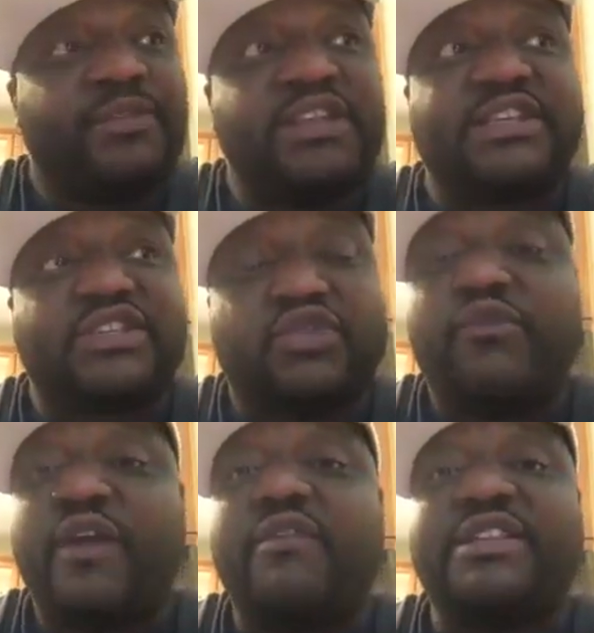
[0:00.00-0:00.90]
These are
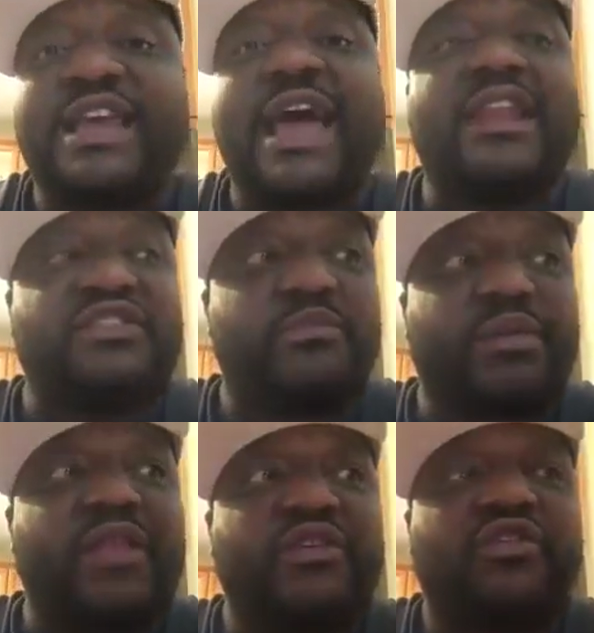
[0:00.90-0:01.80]
two very talented
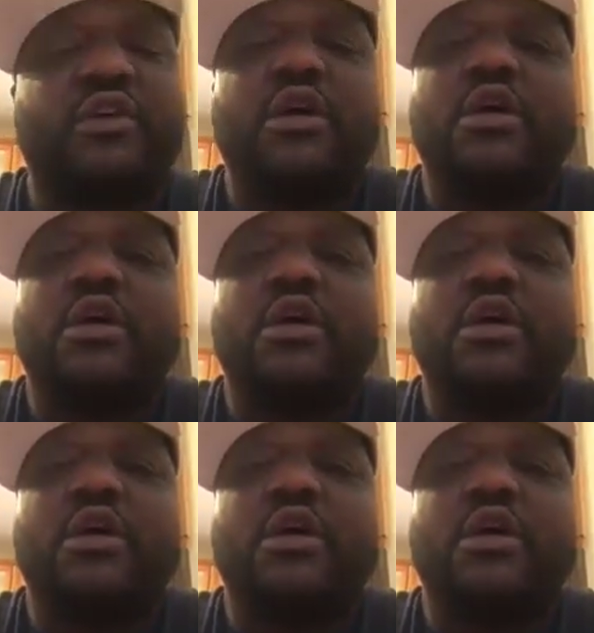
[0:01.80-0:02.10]
brothers.